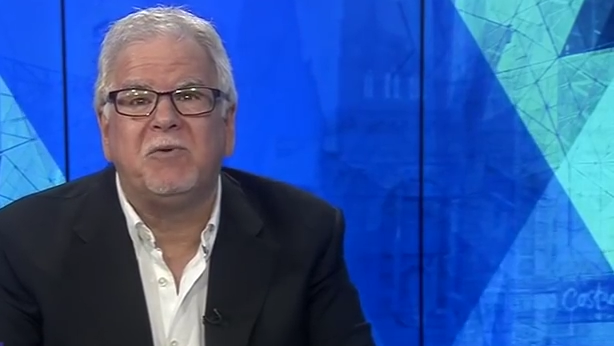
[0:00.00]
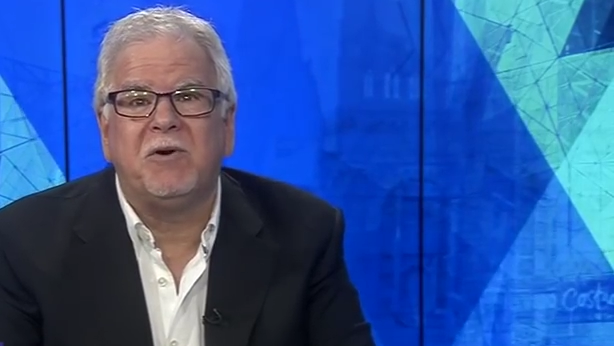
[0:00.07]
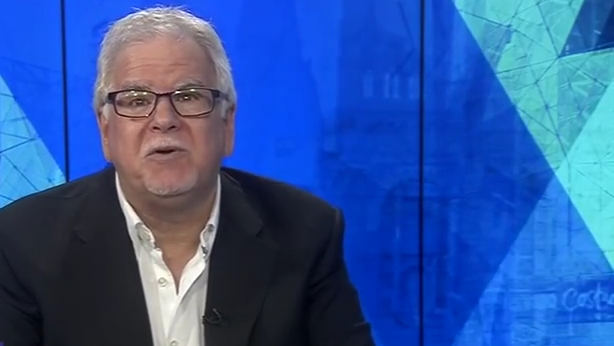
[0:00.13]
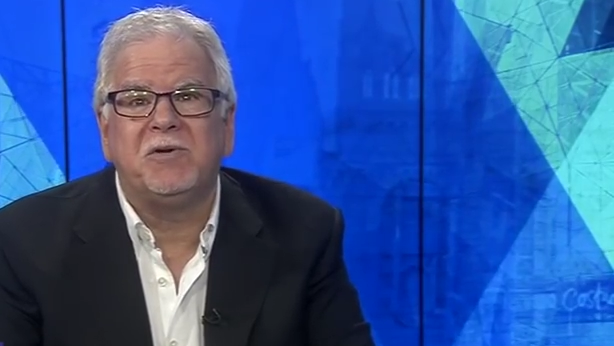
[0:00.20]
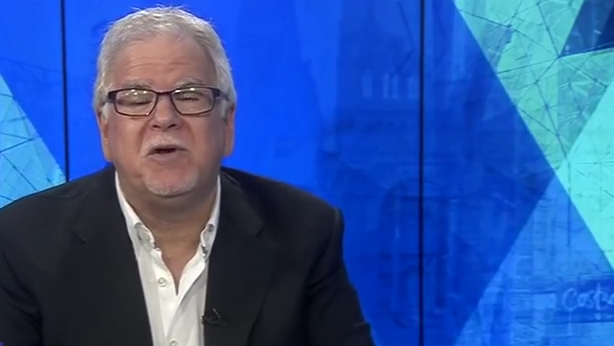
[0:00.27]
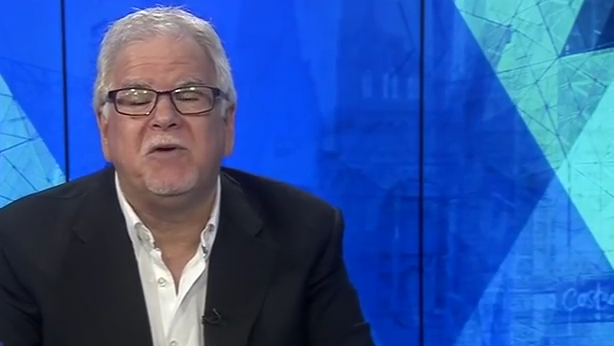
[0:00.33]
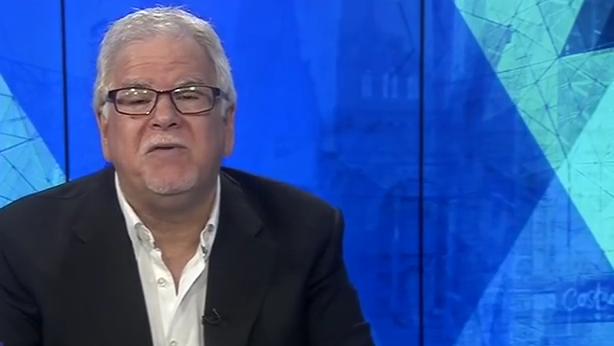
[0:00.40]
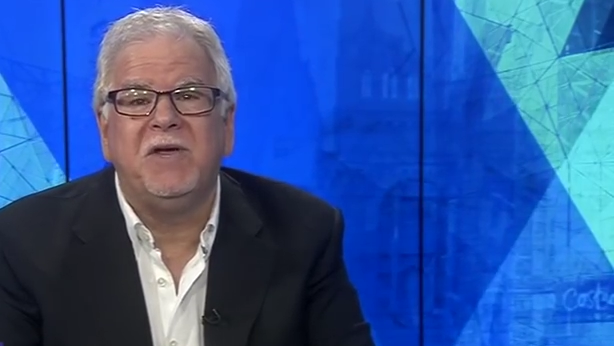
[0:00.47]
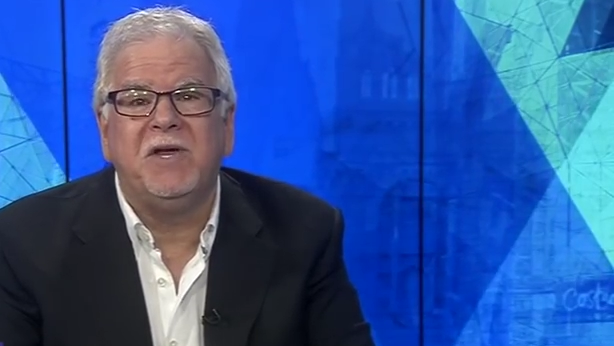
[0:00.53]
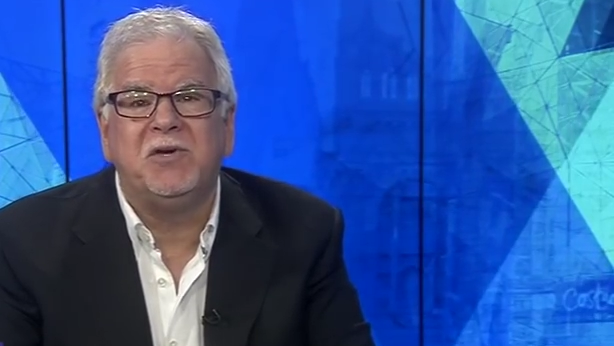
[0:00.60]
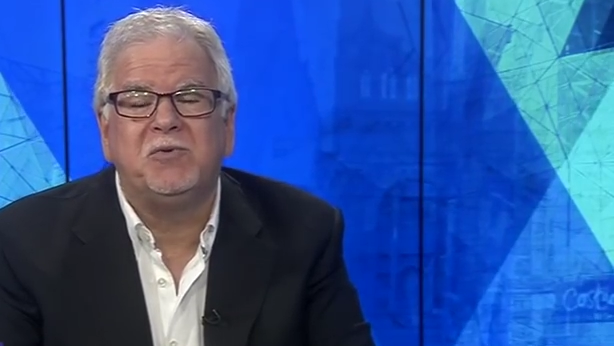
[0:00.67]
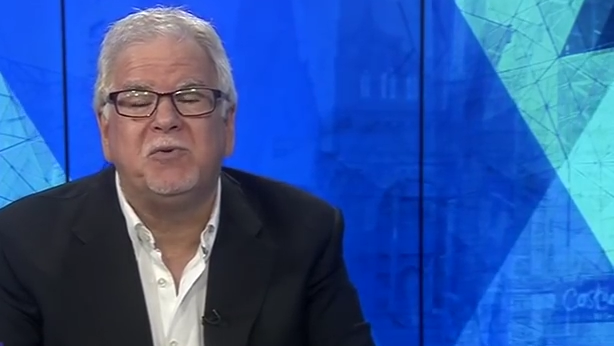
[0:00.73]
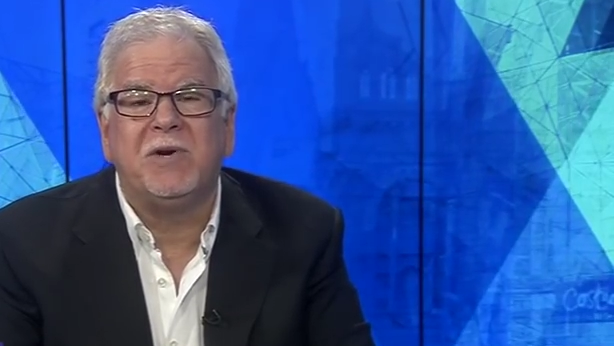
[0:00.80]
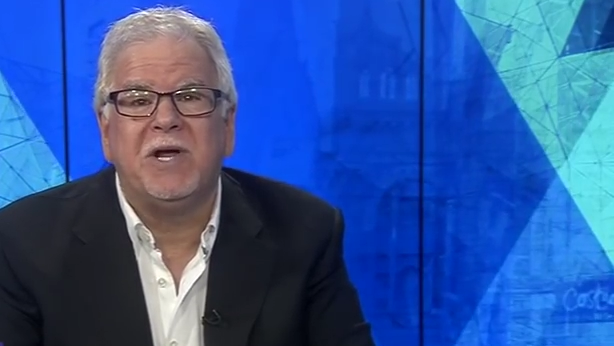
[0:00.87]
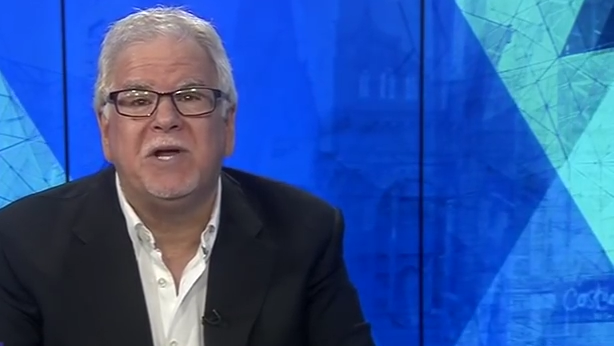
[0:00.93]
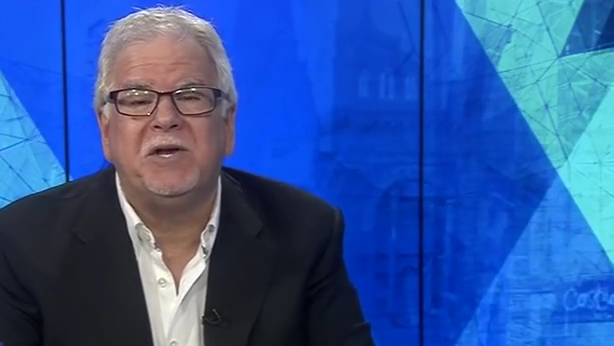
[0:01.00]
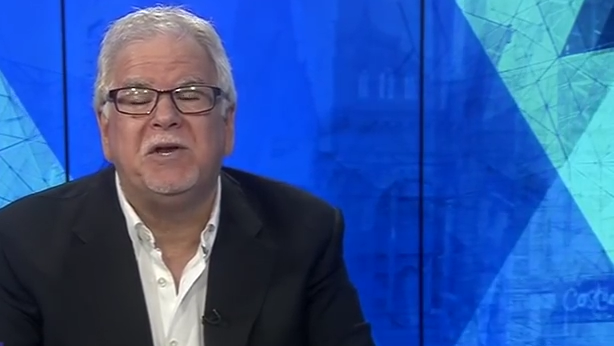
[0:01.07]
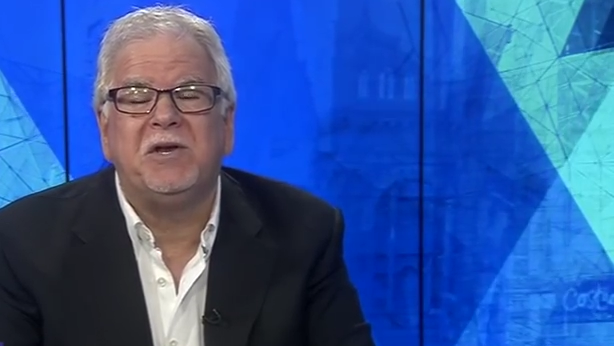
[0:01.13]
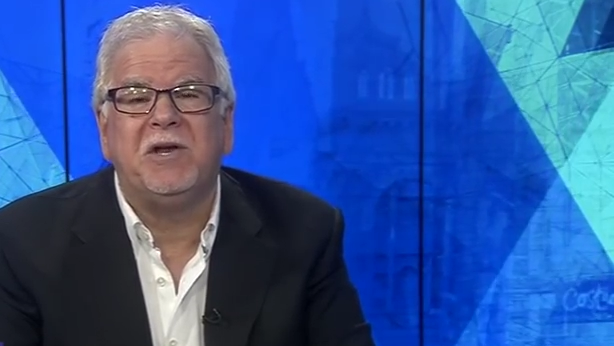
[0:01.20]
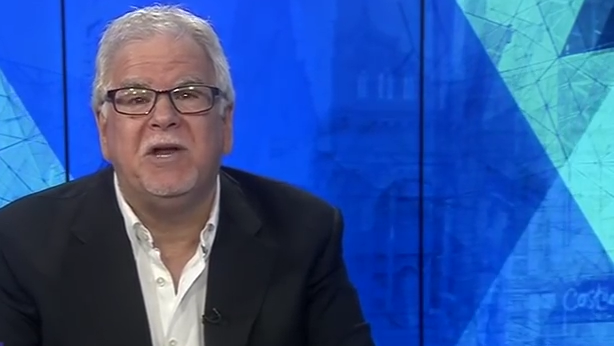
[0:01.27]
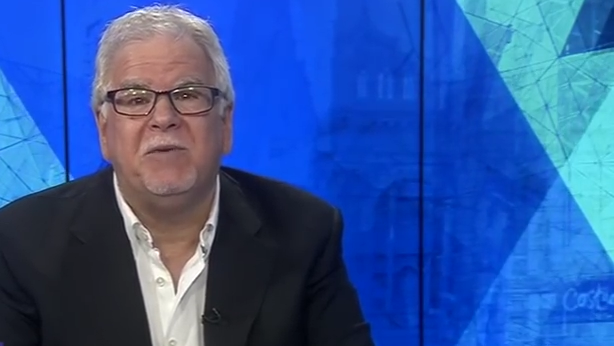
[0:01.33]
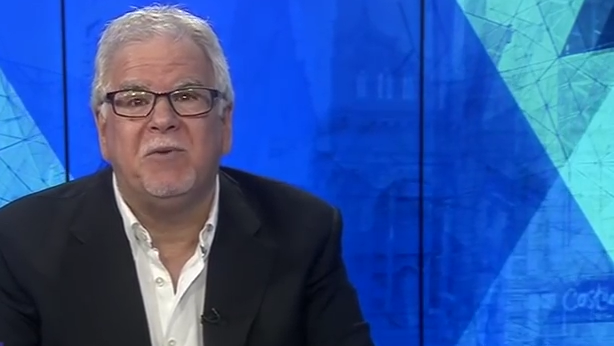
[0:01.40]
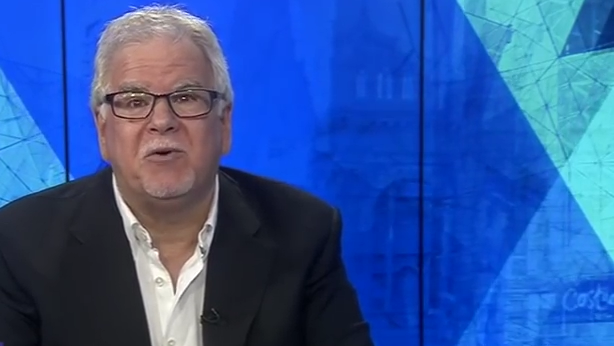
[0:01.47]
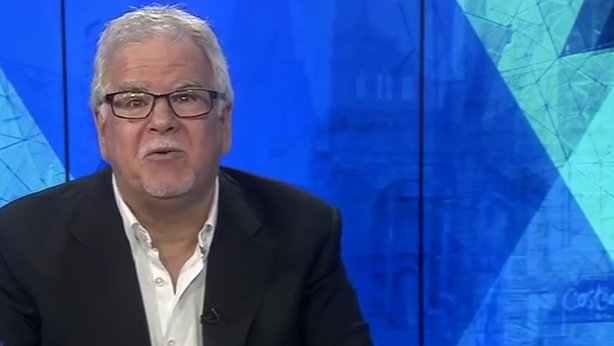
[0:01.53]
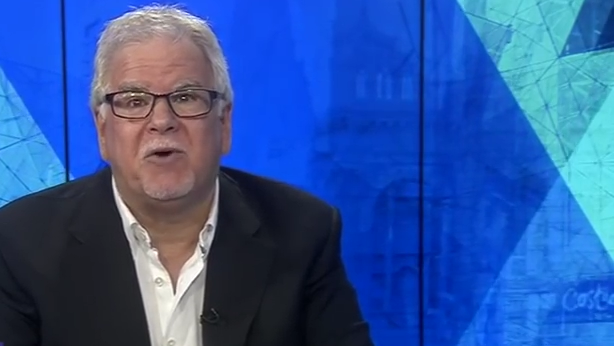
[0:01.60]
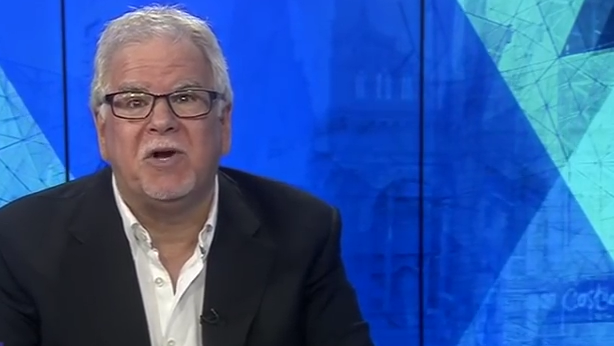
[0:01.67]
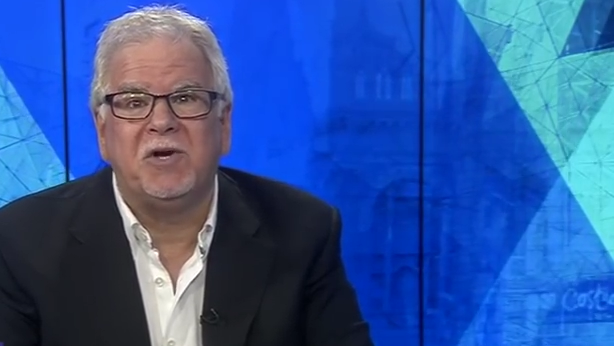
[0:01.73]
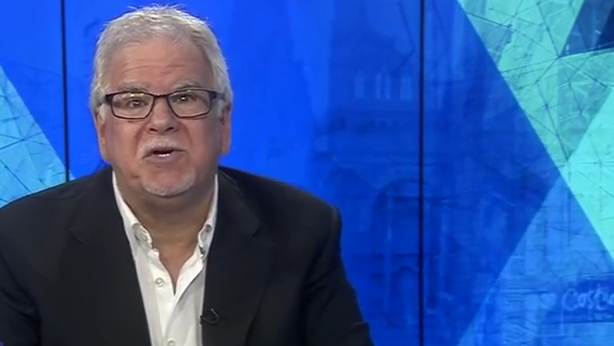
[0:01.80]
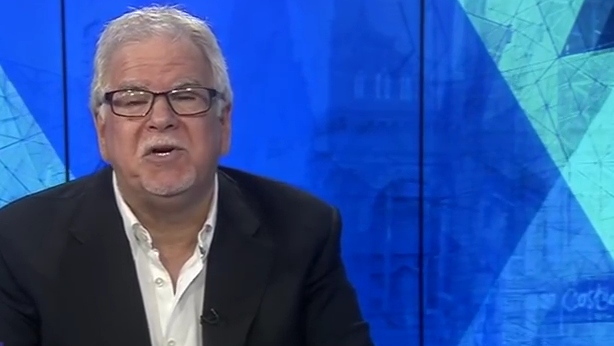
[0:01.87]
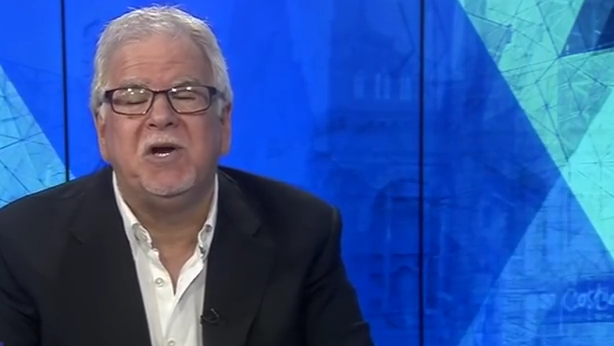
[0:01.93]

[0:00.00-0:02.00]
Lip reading: Sophie, is related to immigration,